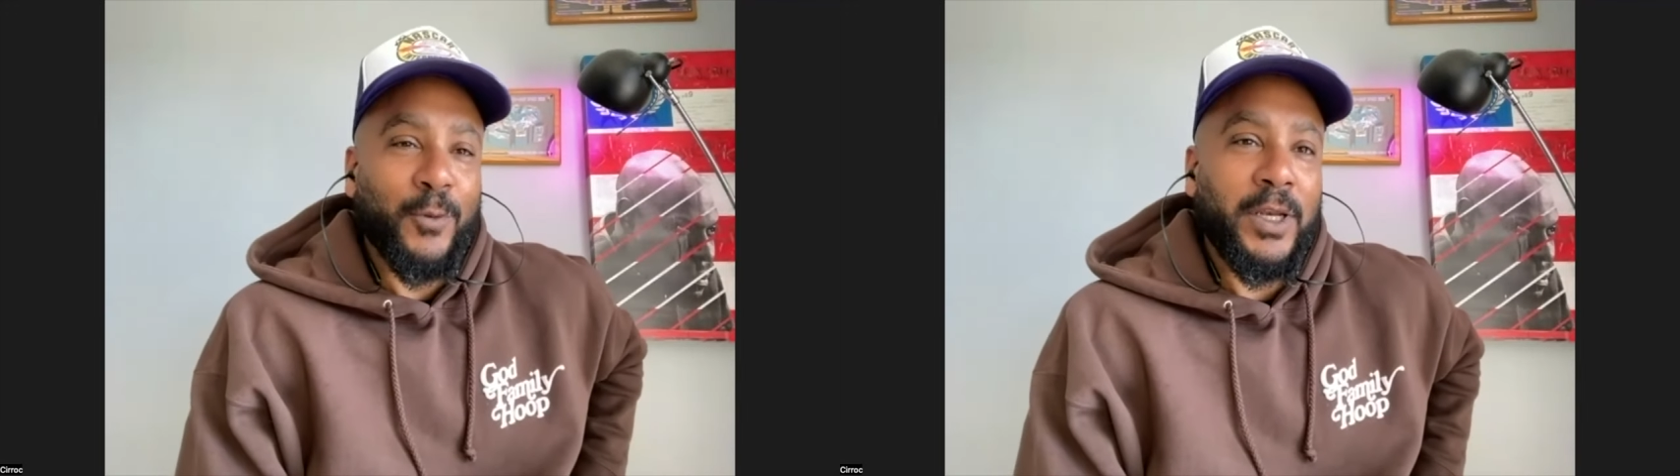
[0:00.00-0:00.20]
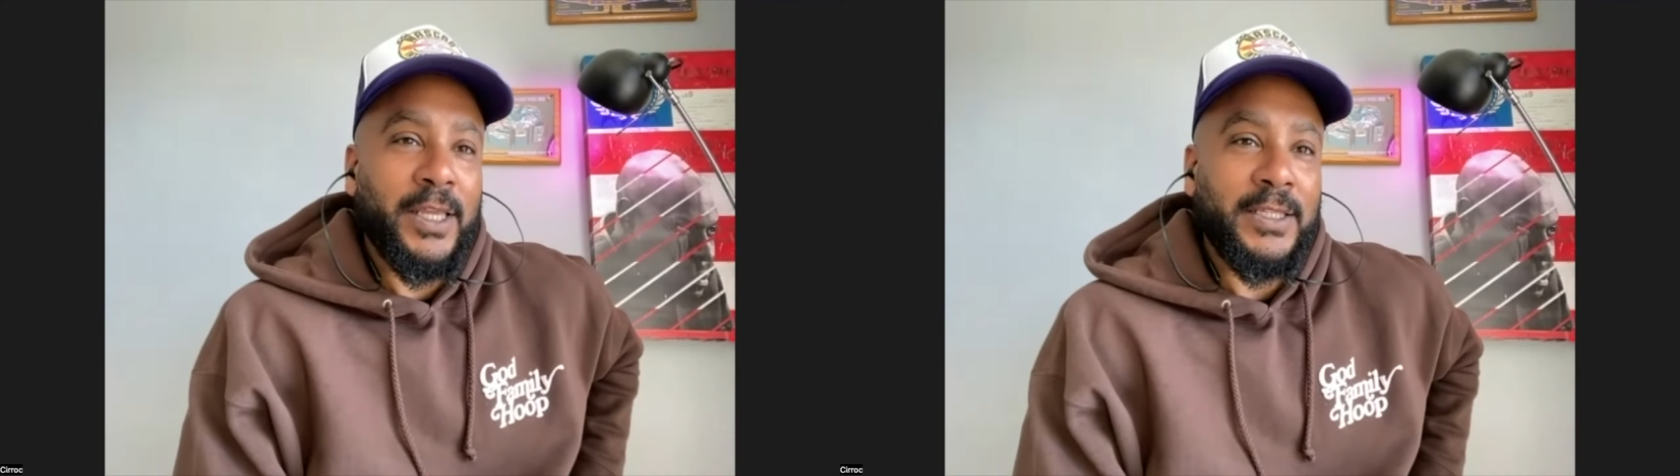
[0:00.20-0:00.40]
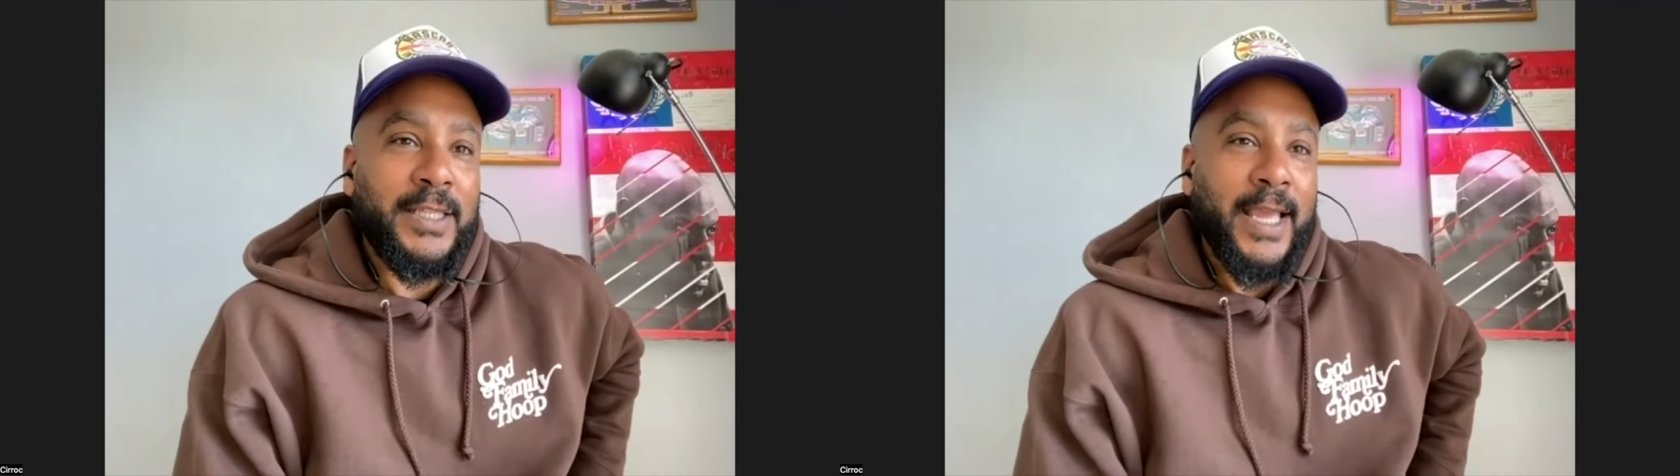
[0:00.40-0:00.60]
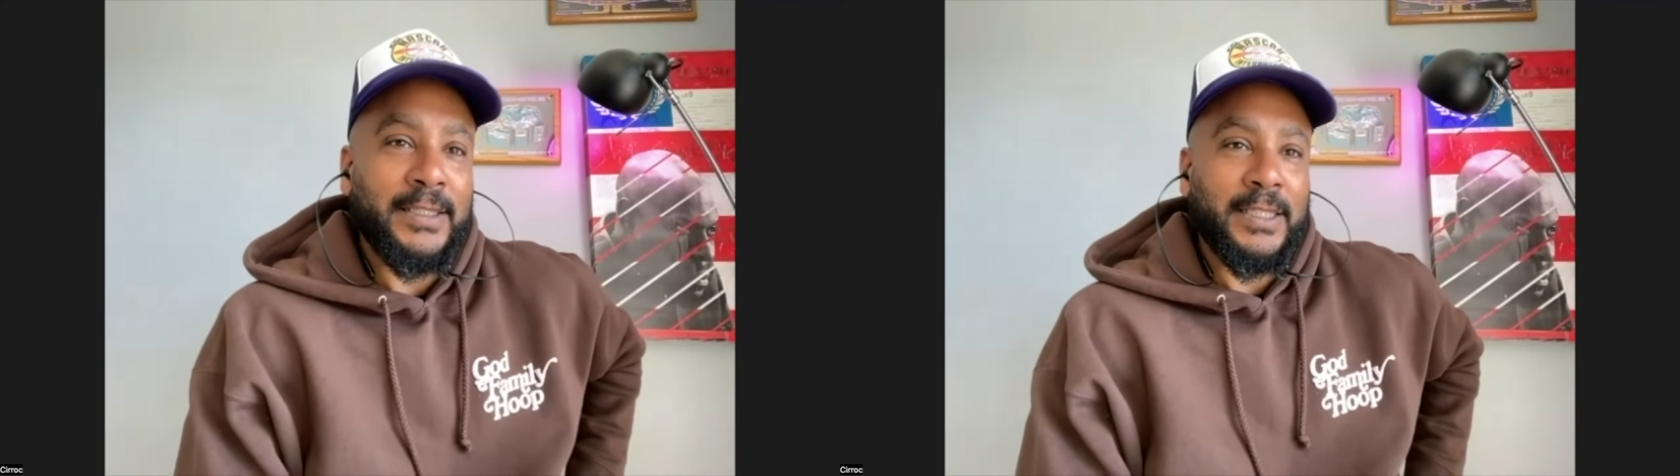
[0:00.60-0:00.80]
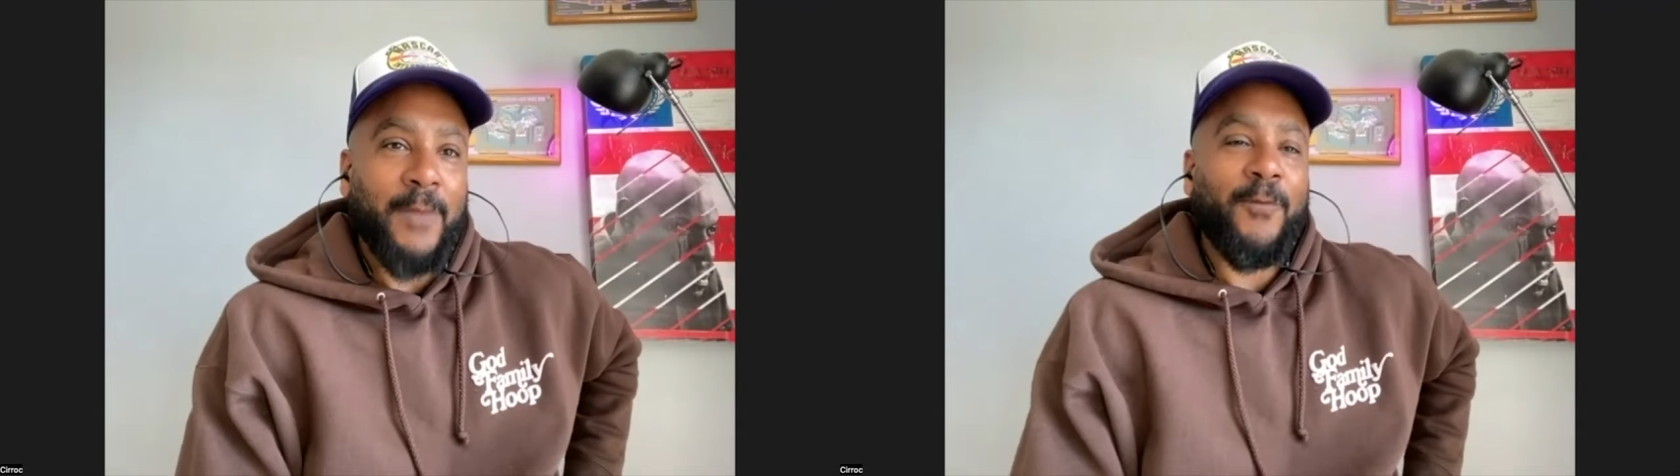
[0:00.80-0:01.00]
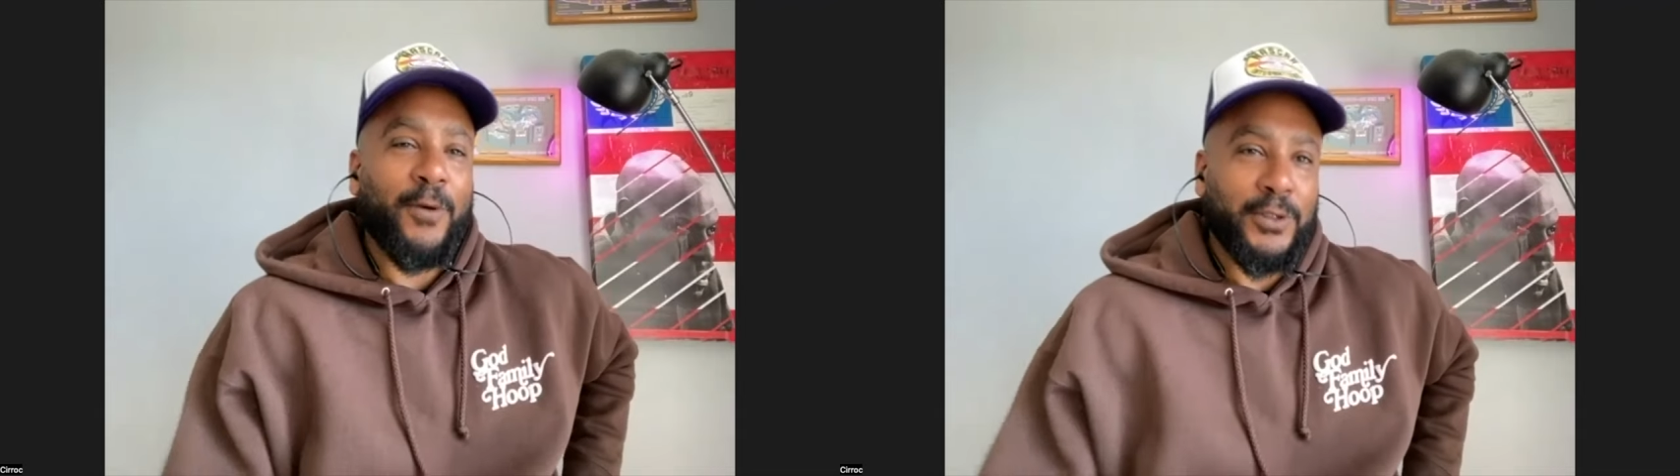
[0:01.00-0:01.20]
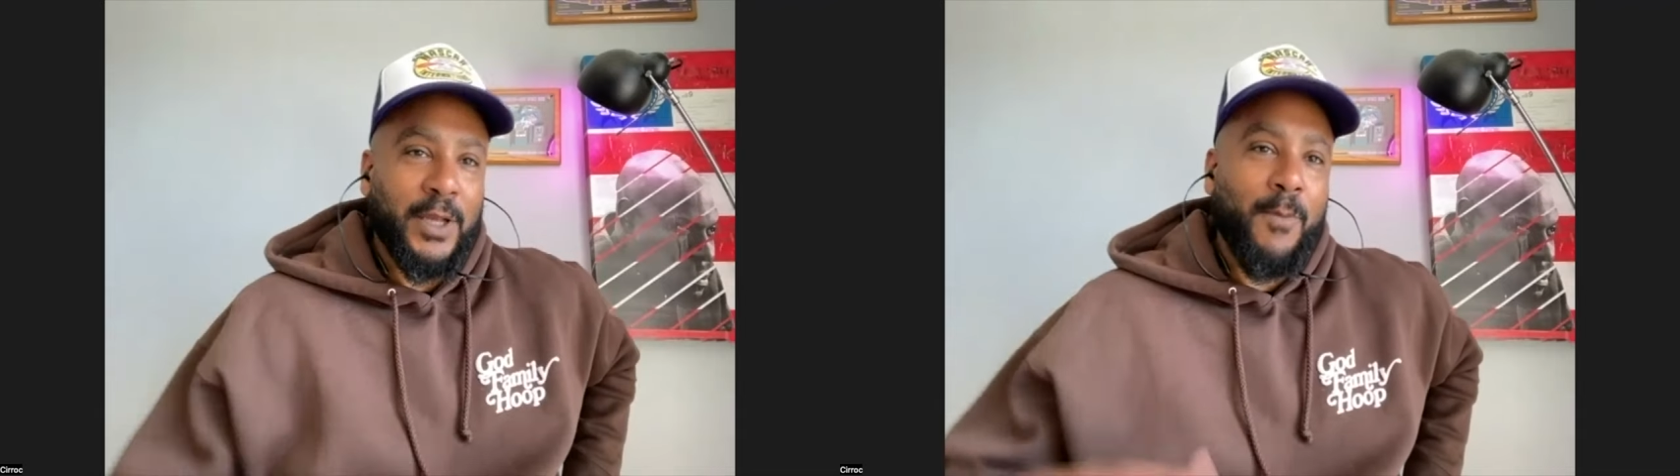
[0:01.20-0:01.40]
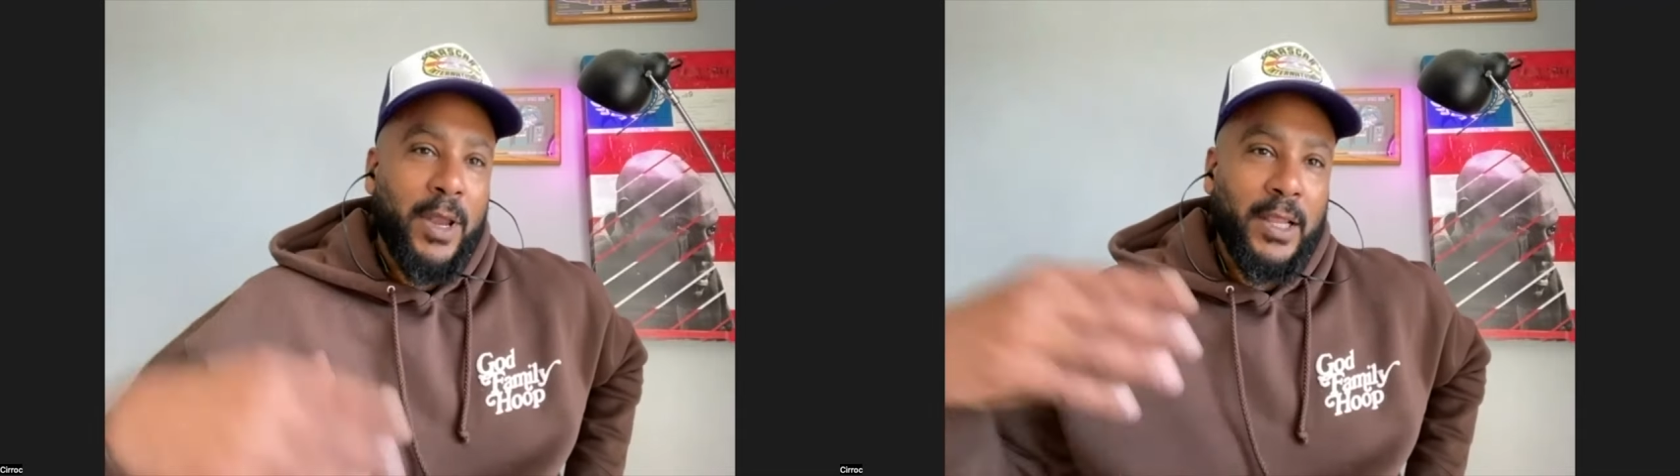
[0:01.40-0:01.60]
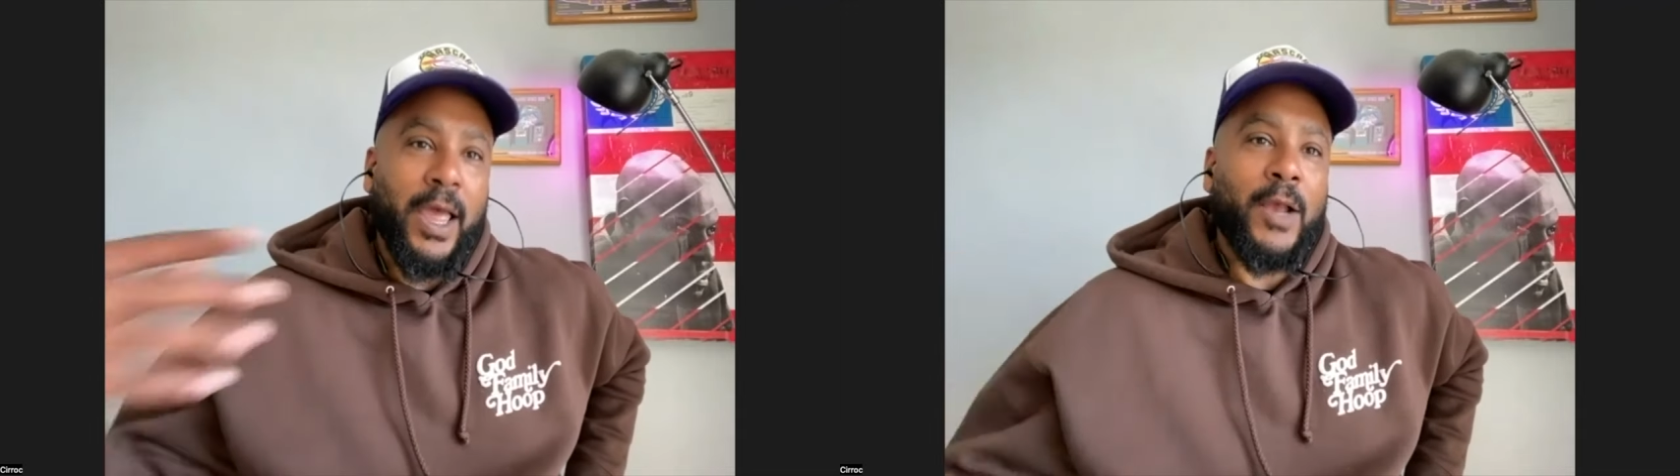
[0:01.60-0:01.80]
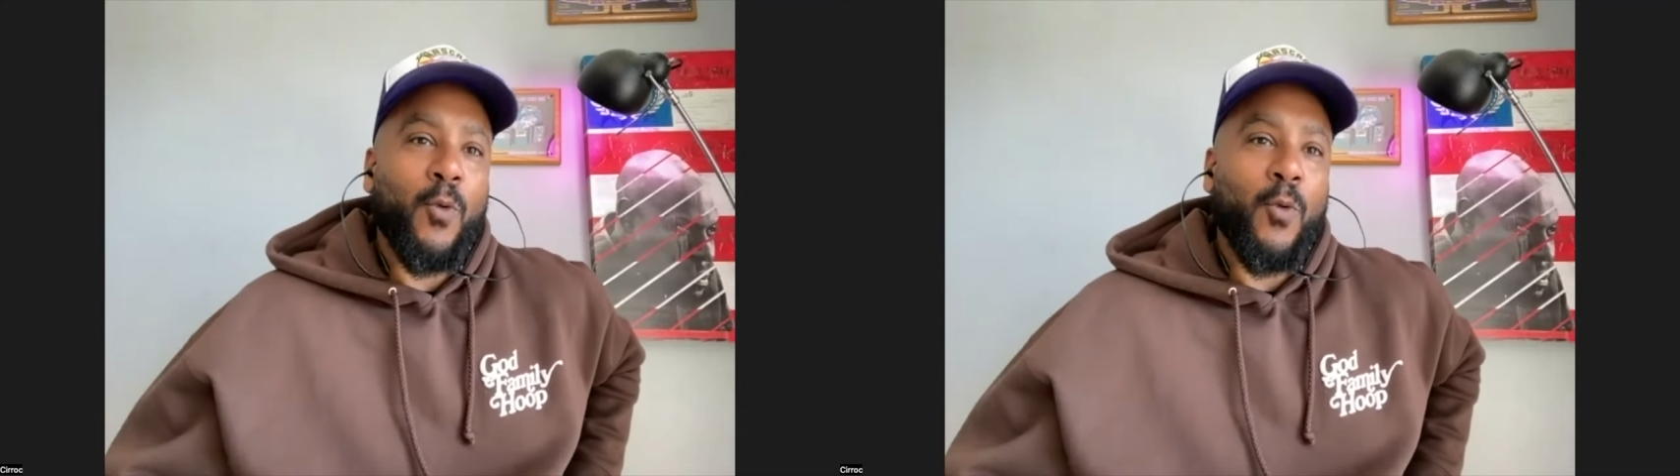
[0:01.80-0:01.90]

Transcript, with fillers: when he stands up for somebody like